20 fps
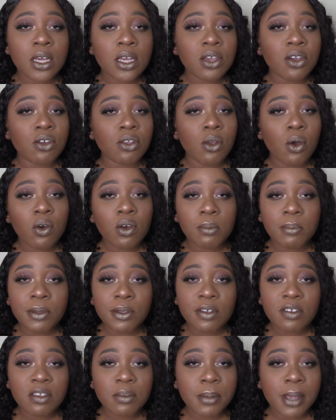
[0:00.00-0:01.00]
your local
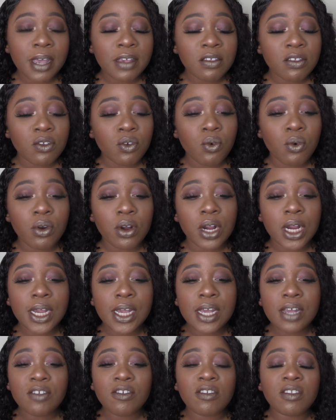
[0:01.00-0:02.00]
beauty supply store,
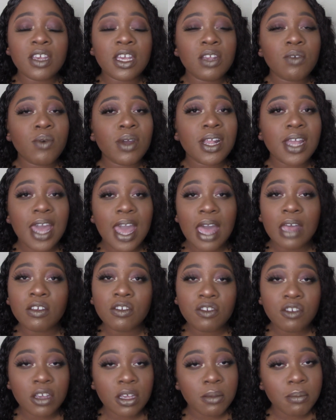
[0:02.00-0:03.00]
just anywhere that has
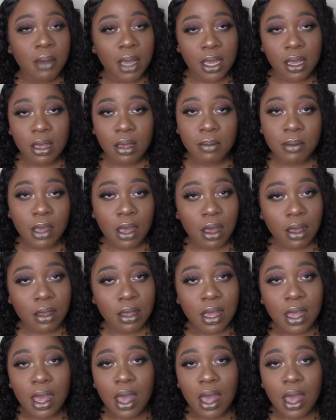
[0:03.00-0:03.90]
cheap makeup, y'all.